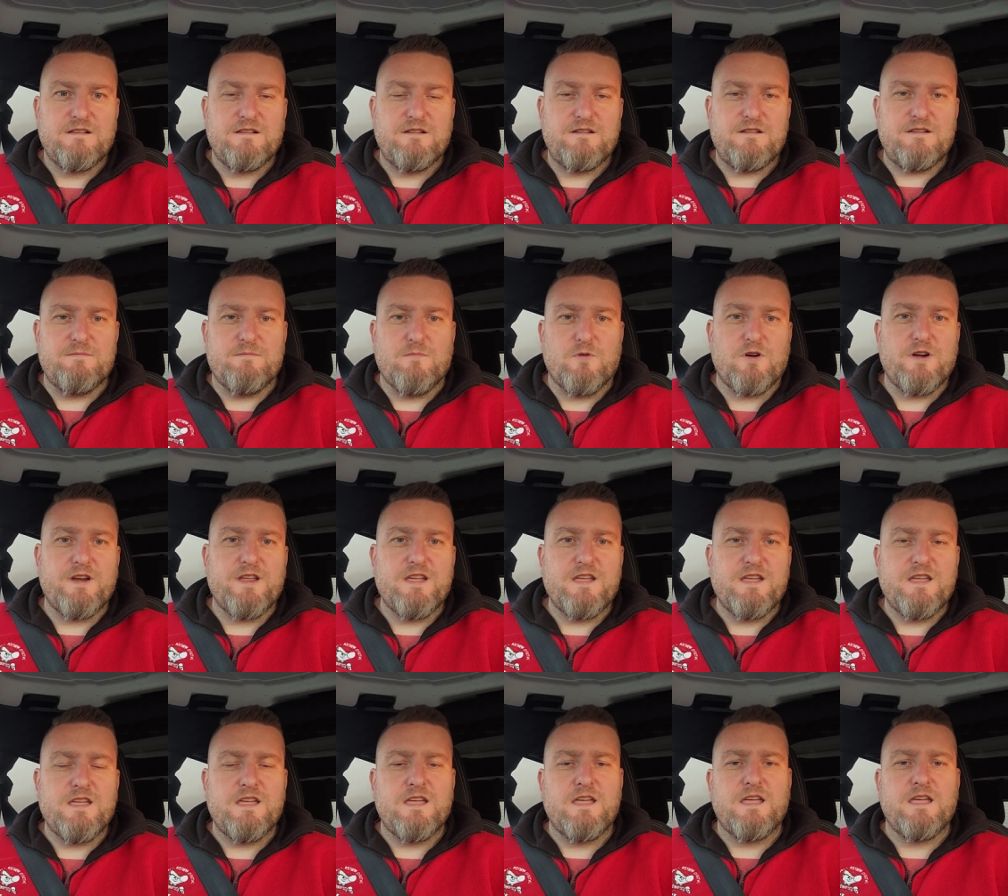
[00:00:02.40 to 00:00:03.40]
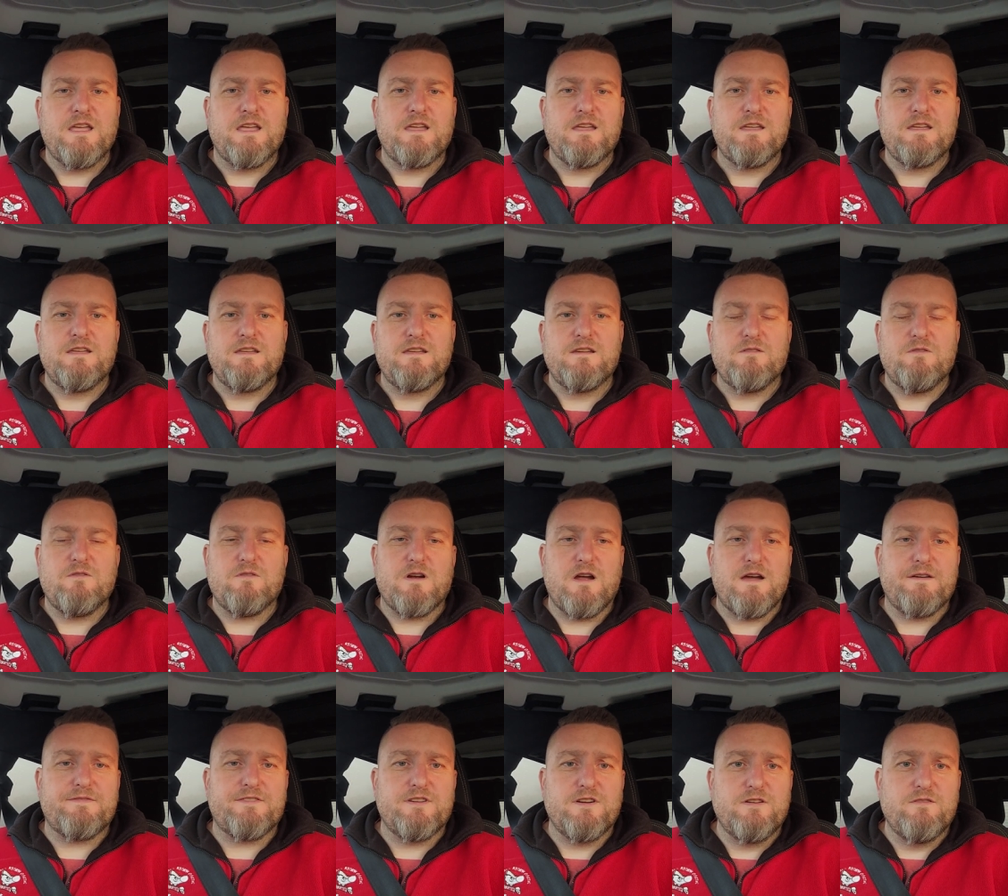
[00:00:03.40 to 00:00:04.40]
good morning or
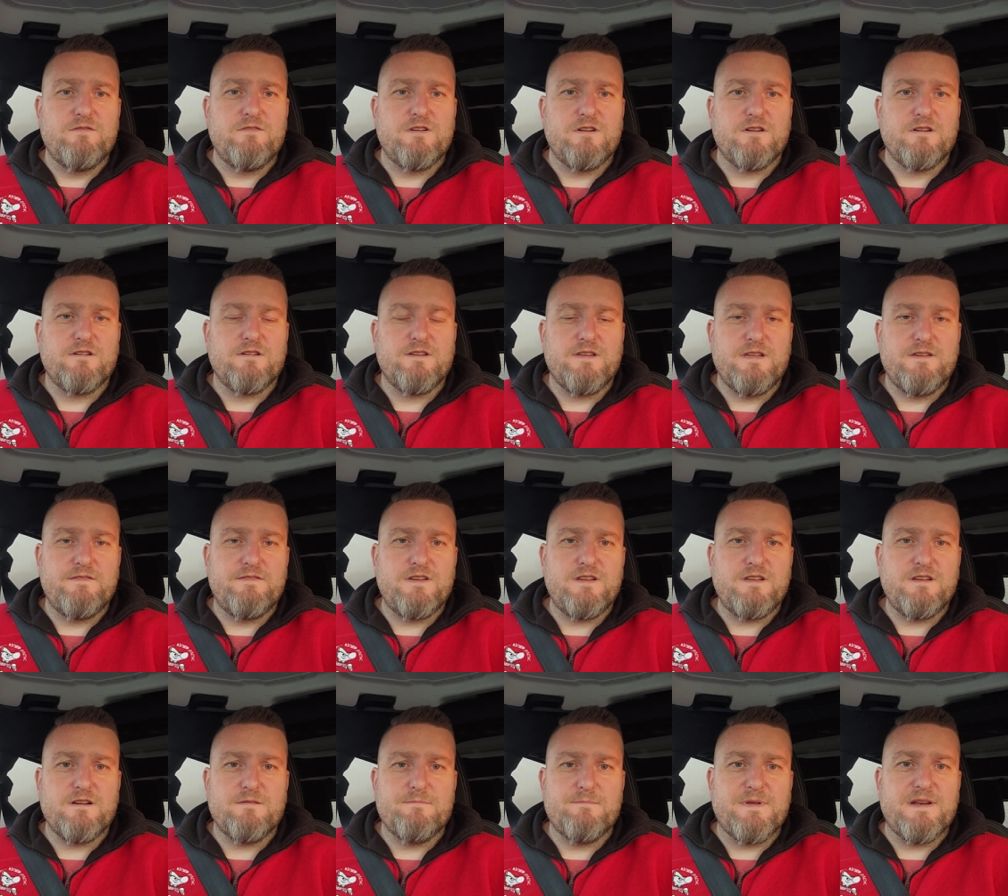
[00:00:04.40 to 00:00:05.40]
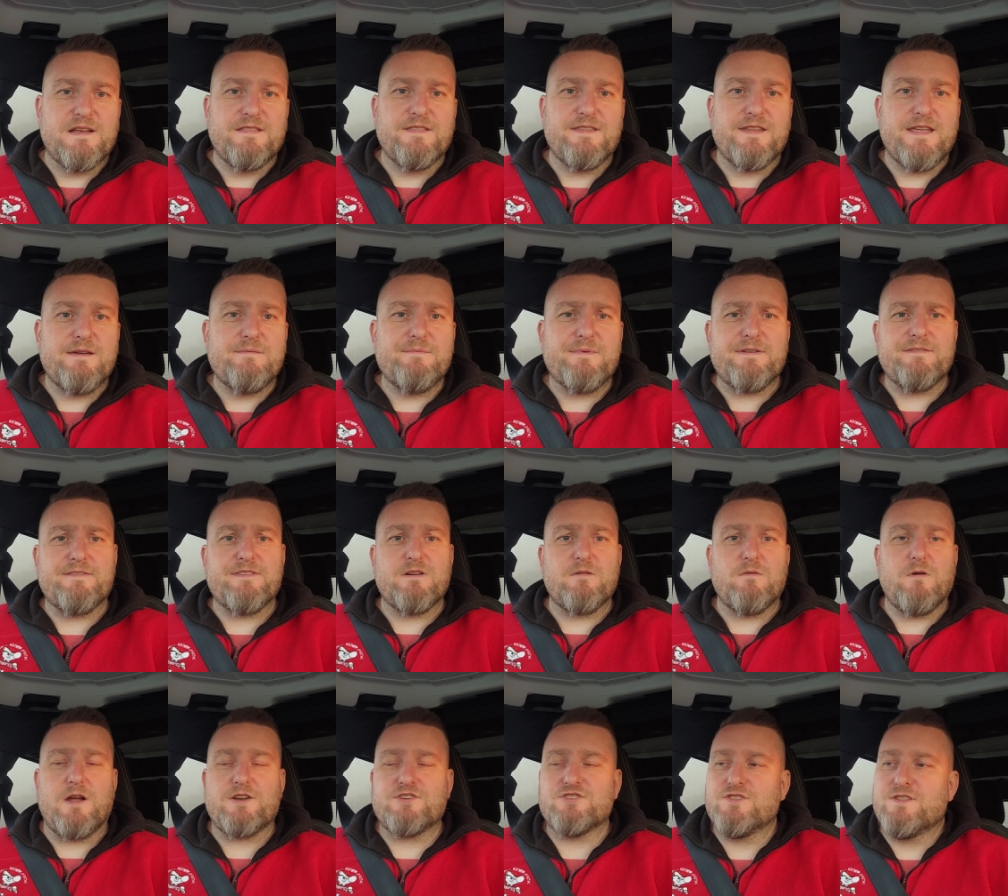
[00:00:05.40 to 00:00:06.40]
afternoon or evening or middle of the night whenever
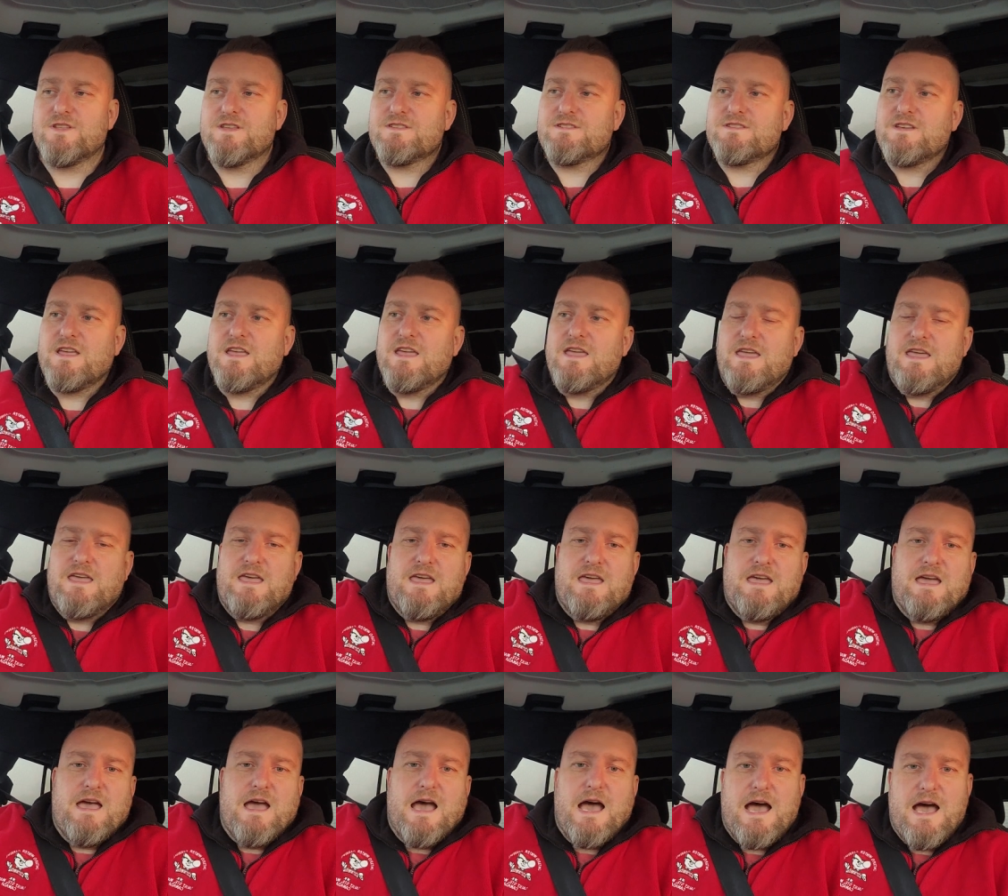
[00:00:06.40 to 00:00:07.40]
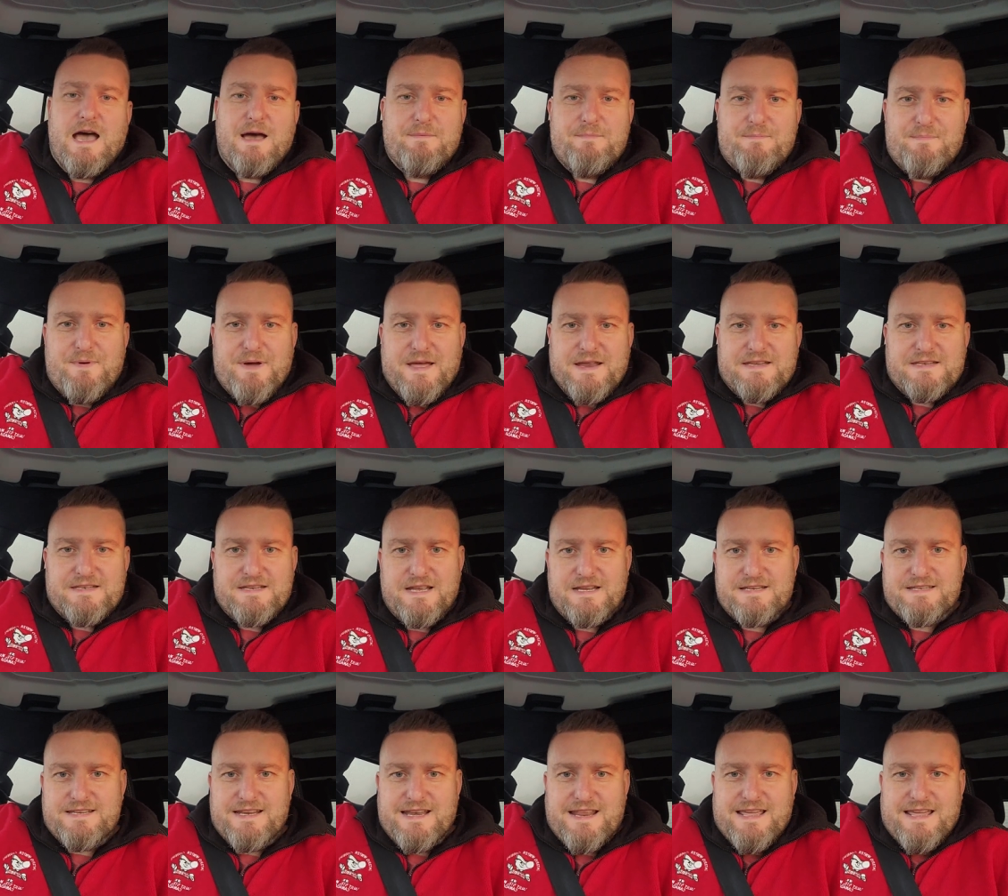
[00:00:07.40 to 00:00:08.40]
you're watching this. Uh, but
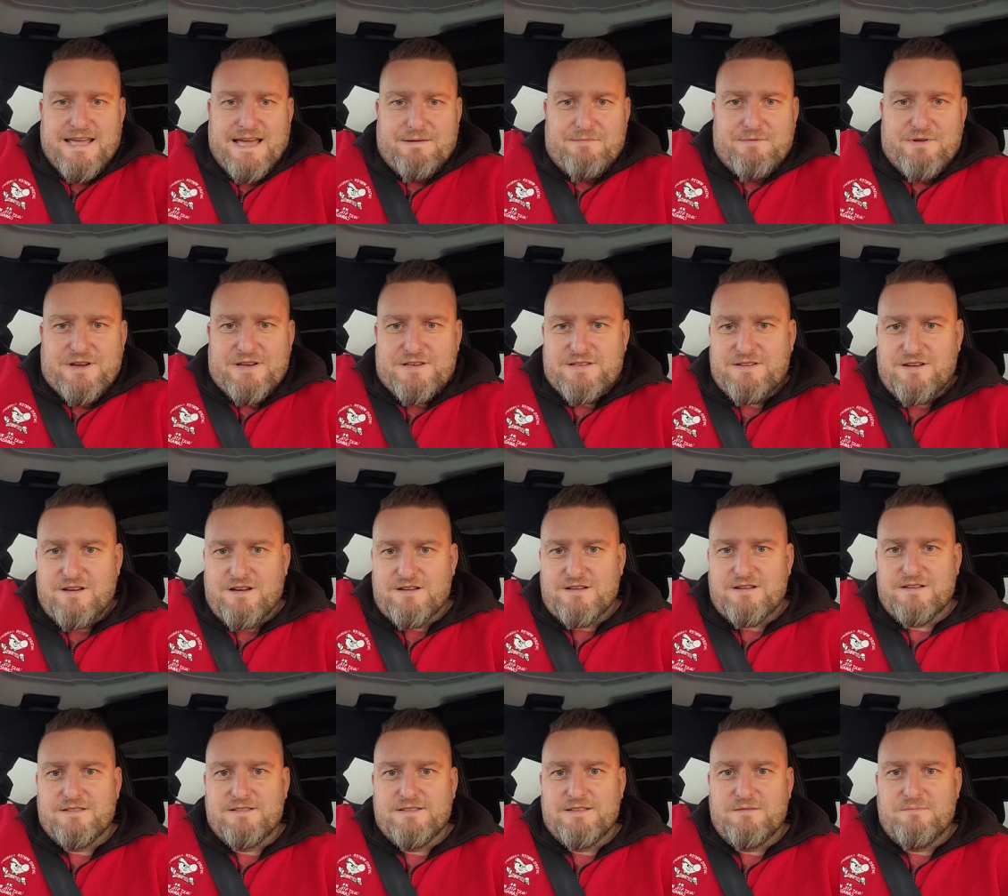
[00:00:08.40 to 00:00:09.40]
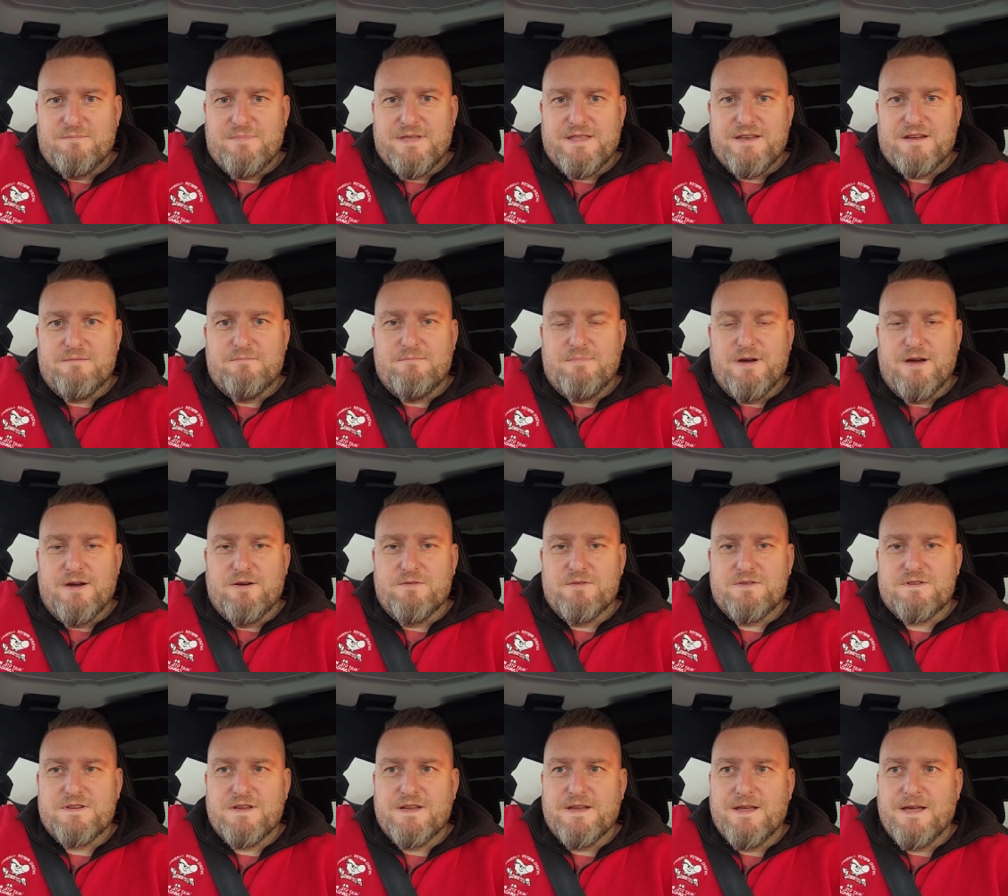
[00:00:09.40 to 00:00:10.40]
uh, today I want to talk a little bit
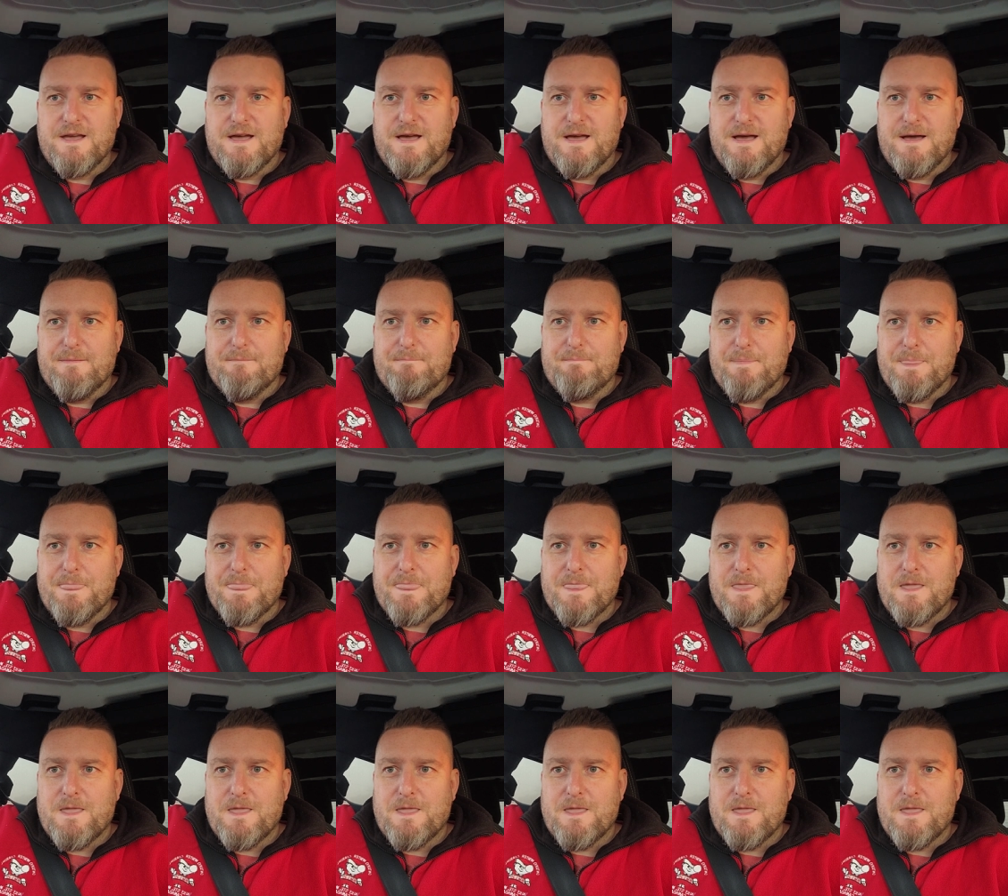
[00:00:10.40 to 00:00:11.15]
about um,